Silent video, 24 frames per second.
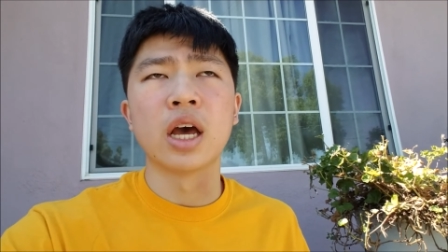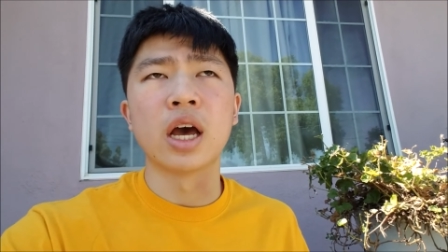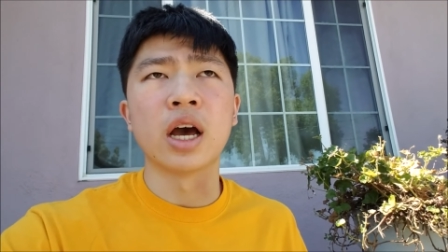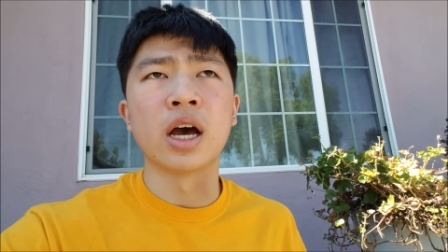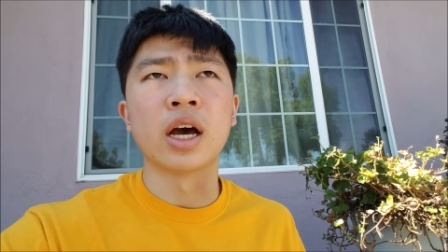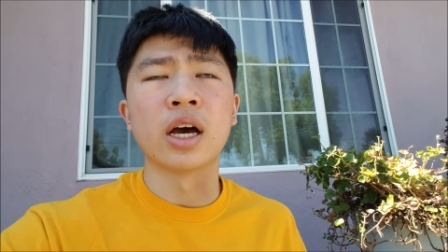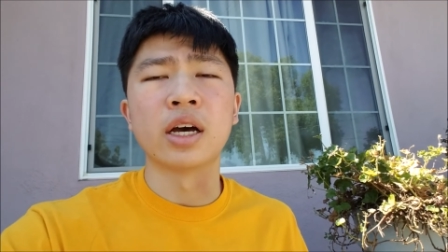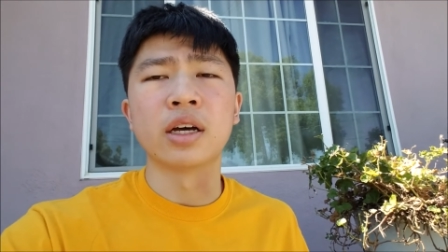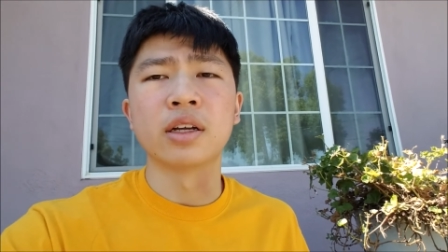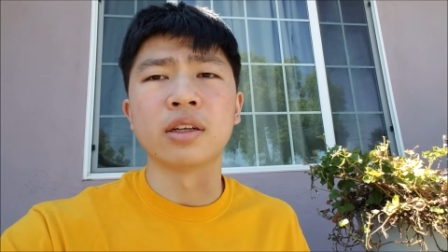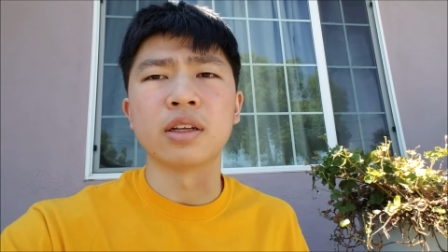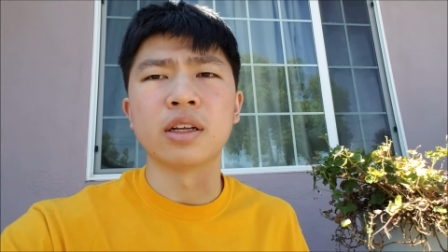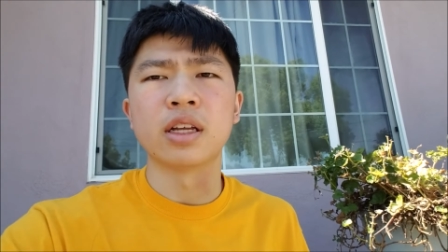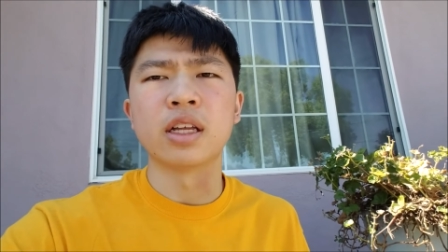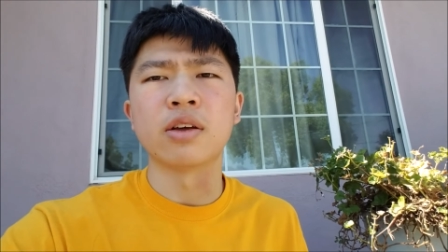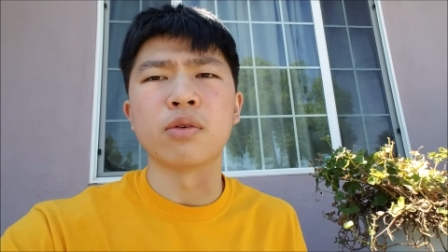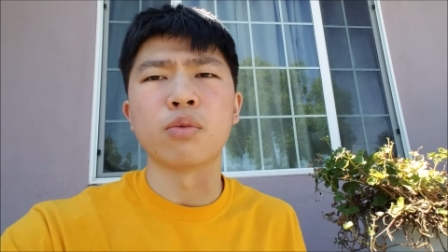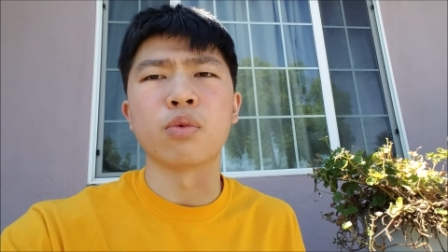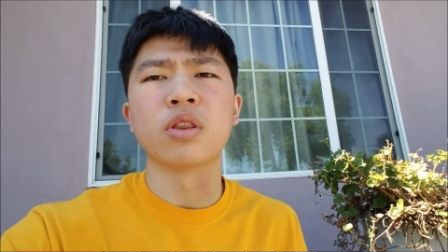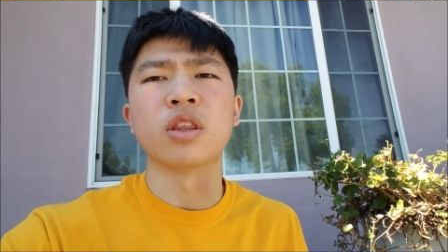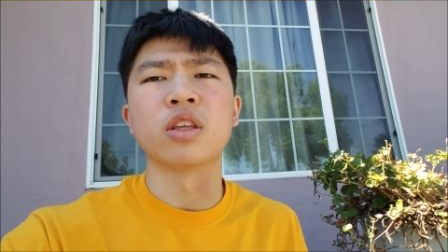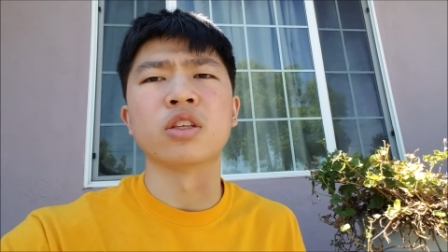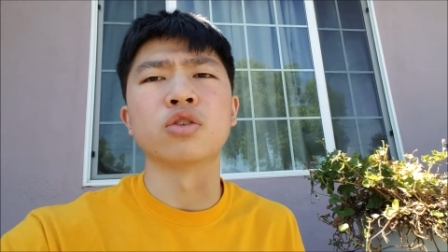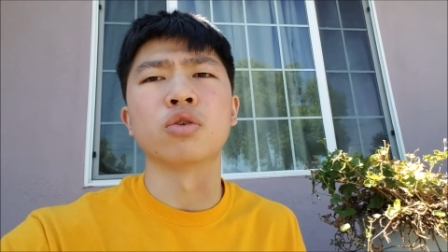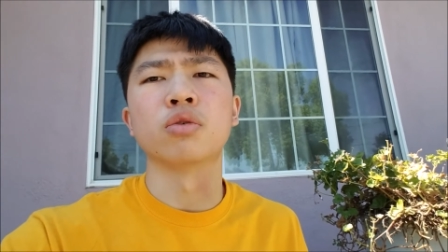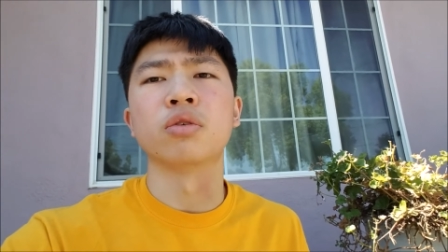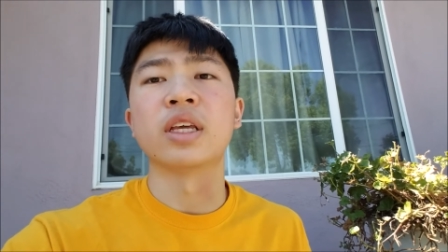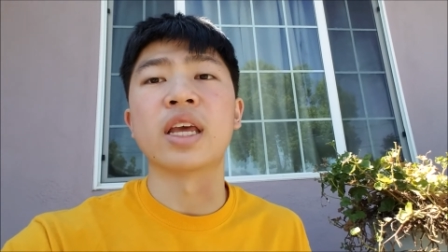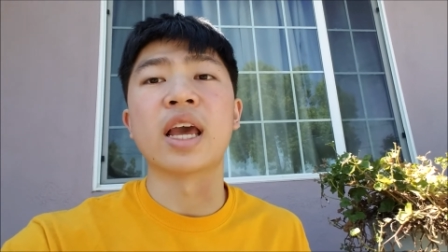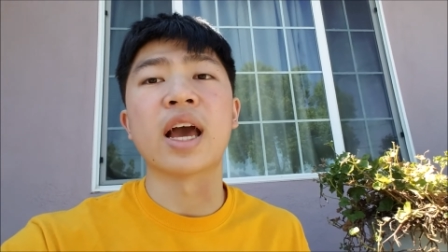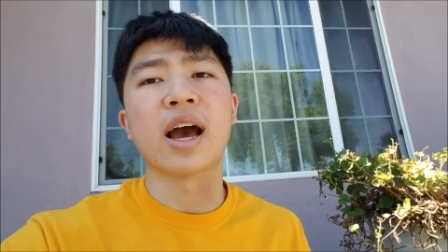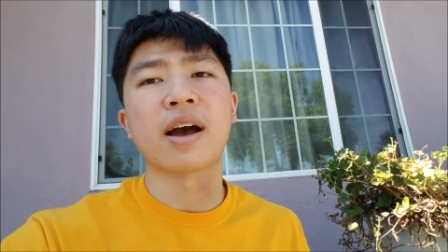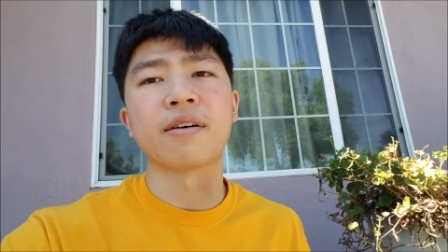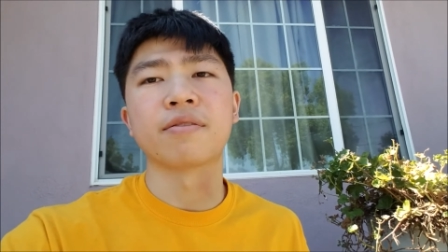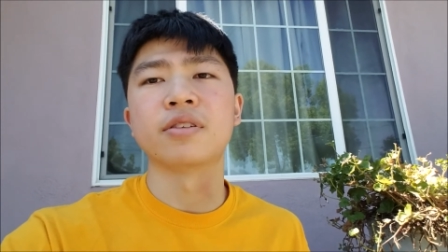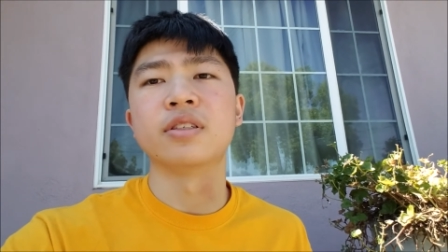uh, with its
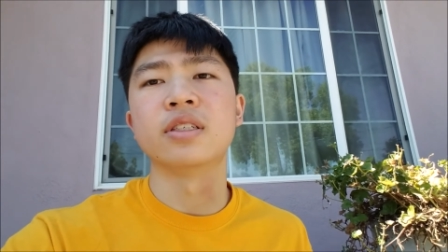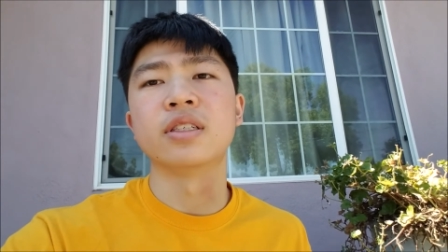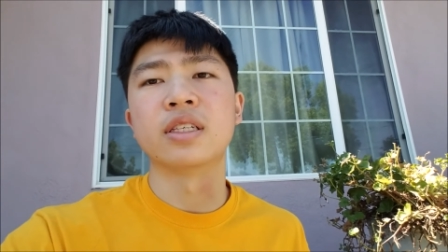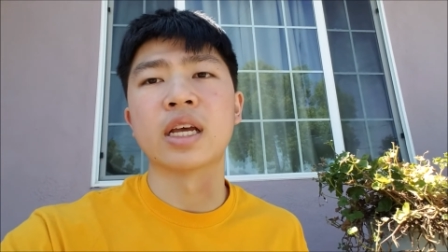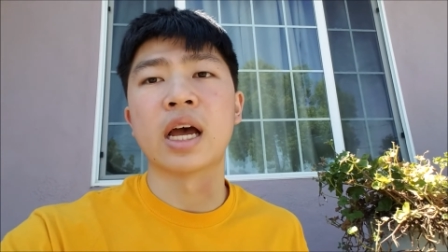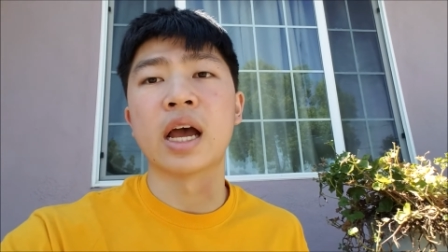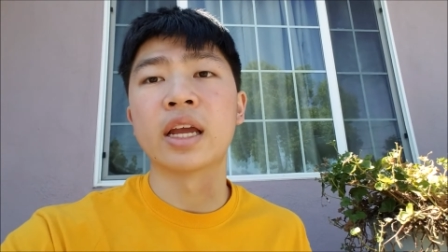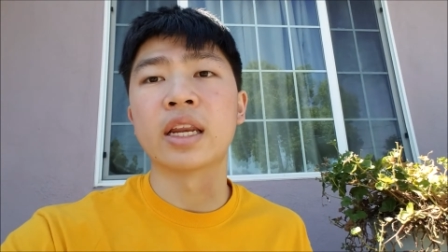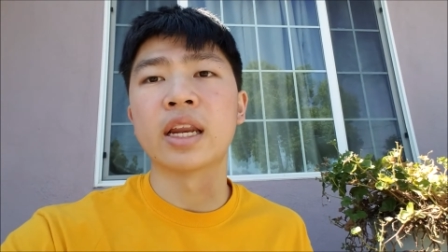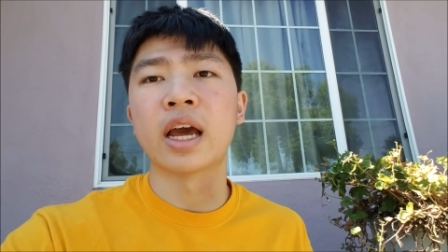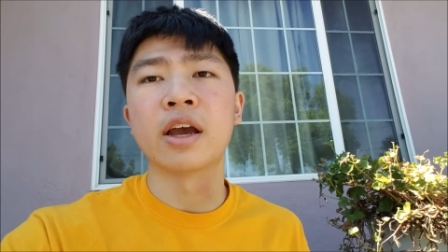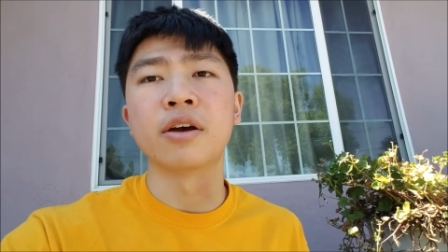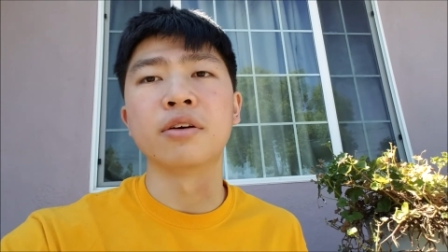only half design.